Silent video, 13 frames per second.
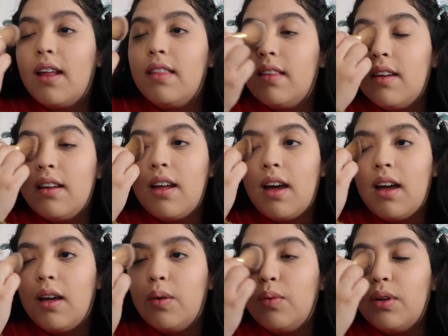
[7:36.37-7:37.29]
And then
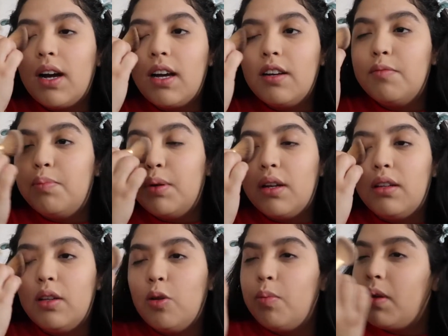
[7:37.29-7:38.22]
I will kind of put a
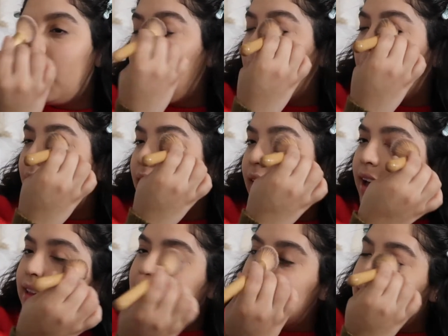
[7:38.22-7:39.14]
little bit on my
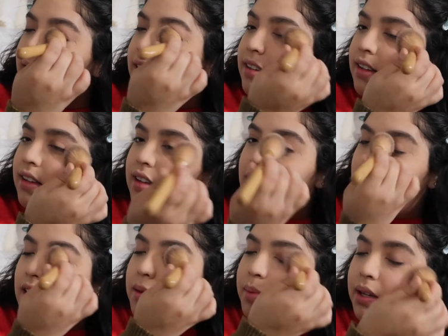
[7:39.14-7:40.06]
eyelid,
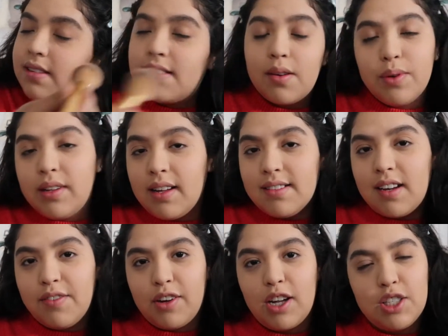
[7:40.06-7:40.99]
because I realized
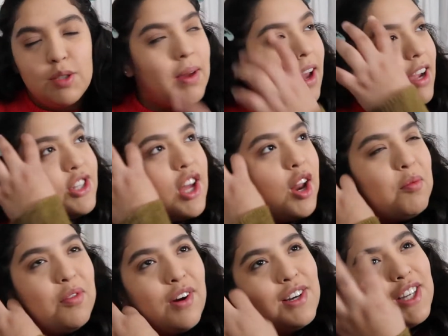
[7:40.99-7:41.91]
I forgot to do my eyeshadow
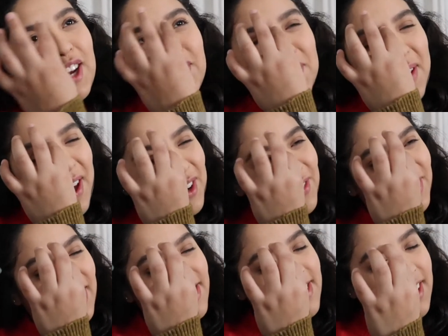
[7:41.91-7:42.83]
before I took off the powder, but
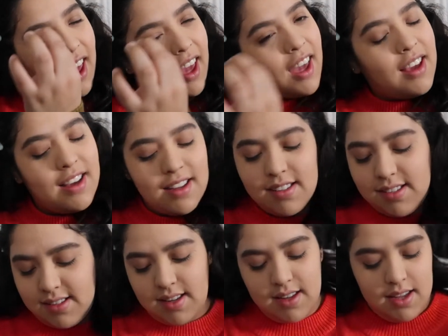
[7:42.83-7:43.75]
that's okay,
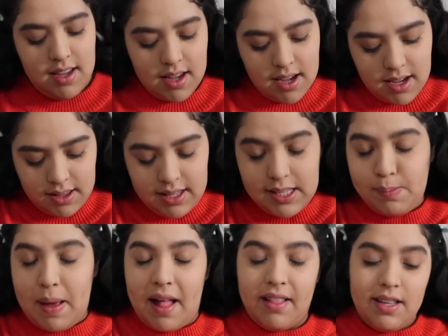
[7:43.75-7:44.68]
because this
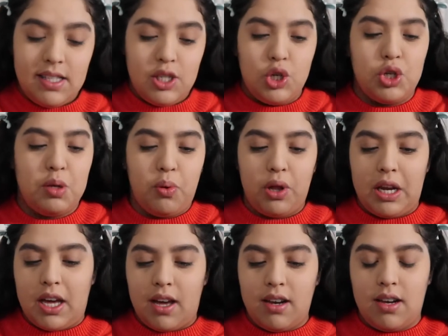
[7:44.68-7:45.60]
palette is usually pretty
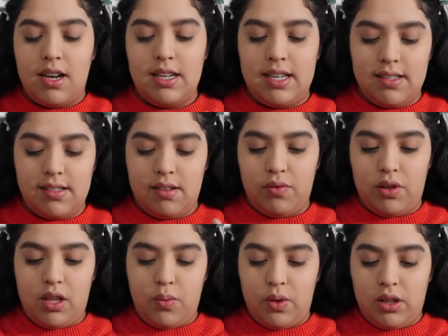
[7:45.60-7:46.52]
good and it doesn't
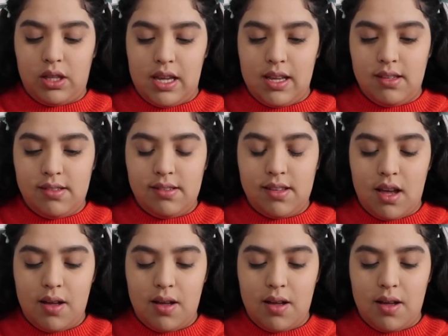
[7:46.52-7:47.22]
really release,